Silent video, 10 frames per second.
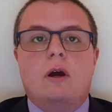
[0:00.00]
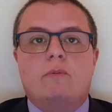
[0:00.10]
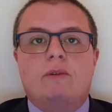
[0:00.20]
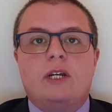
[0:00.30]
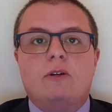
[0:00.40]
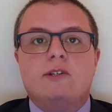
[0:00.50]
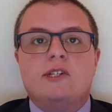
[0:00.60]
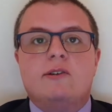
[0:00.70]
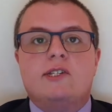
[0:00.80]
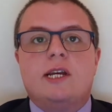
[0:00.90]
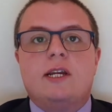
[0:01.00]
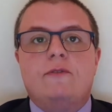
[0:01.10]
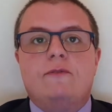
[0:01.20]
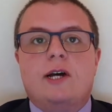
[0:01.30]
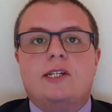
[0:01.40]
But it also
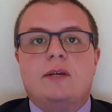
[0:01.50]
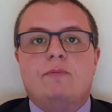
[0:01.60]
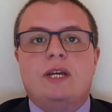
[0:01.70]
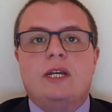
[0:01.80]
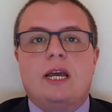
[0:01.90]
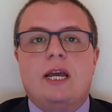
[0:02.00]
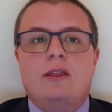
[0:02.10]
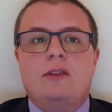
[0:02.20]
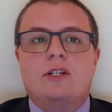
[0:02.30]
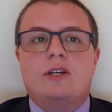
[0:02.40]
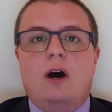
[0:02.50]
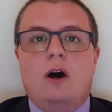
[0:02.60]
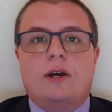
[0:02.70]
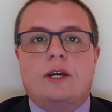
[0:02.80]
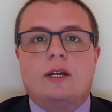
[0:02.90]
signifies him being in the
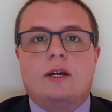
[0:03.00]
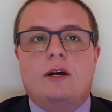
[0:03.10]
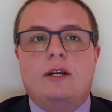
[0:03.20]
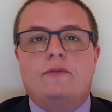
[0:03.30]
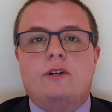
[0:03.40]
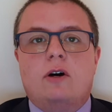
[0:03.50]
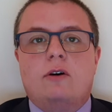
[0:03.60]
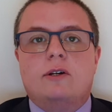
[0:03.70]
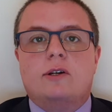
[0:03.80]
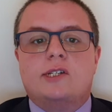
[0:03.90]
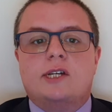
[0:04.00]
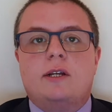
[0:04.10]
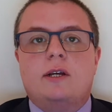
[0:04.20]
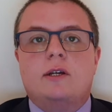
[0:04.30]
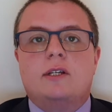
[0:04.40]
dark, in a kind of darkness,
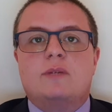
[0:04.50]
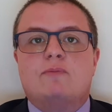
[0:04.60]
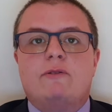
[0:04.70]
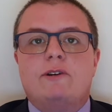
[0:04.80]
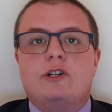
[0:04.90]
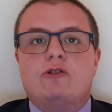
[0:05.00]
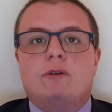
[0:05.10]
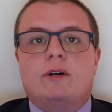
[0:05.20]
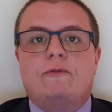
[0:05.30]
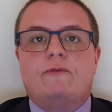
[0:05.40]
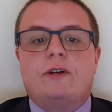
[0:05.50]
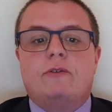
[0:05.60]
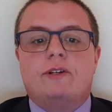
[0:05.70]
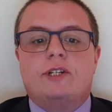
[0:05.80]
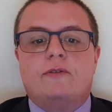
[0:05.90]
in spiritual, in
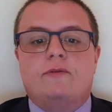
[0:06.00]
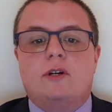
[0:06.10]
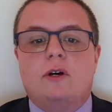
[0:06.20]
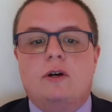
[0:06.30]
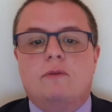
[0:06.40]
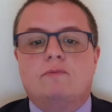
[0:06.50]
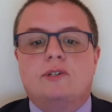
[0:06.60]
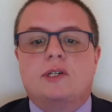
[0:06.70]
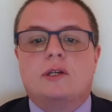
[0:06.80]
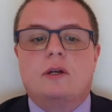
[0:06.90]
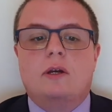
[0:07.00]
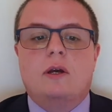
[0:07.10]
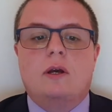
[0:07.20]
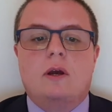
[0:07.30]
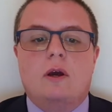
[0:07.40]
figurative terms.
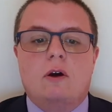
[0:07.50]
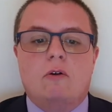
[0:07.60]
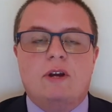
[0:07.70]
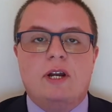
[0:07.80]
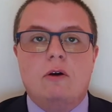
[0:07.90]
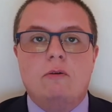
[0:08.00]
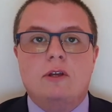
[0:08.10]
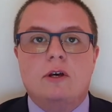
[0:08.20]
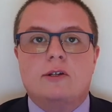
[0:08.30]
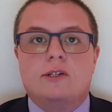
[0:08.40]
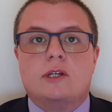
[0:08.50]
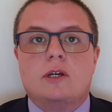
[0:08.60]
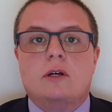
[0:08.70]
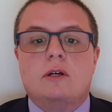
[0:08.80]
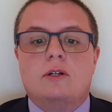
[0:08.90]
We know that
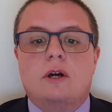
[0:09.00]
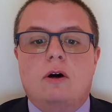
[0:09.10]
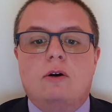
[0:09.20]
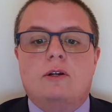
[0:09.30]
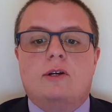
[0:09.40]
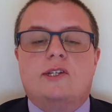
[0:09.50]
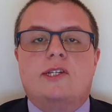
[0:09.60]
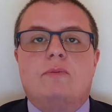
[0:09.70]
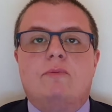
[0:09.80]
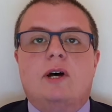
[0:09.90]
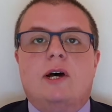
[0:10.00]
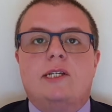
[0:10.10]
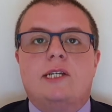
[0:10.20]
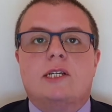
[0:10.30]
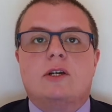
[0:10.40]
darkness
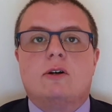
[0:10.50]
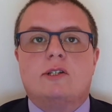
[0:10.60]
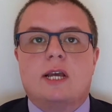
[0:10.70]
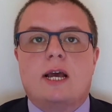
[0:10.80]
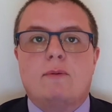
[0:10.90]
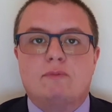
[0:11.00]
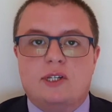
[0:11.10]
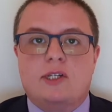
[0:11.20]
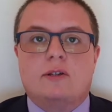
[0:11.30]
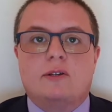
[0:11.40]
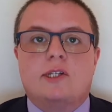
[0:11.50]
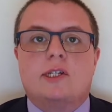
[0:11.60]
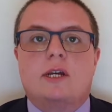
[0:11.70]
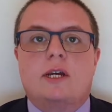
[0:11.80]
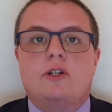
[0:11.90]
symbolises God's
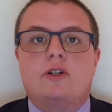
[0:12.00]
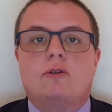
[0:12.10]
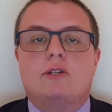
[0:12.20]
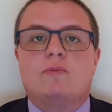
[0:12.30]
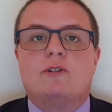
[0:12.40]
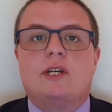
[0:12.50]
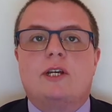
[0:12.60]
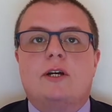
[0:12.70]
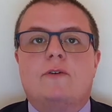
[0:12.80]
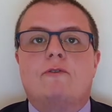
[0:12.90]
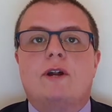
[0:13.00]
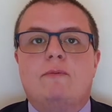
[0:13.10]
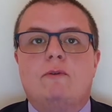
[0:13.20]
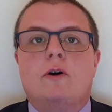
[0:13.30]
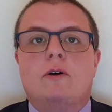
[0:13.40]
absence in John's particular
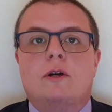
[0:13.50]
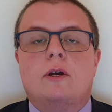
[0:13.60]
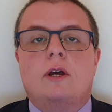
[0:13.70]
framework.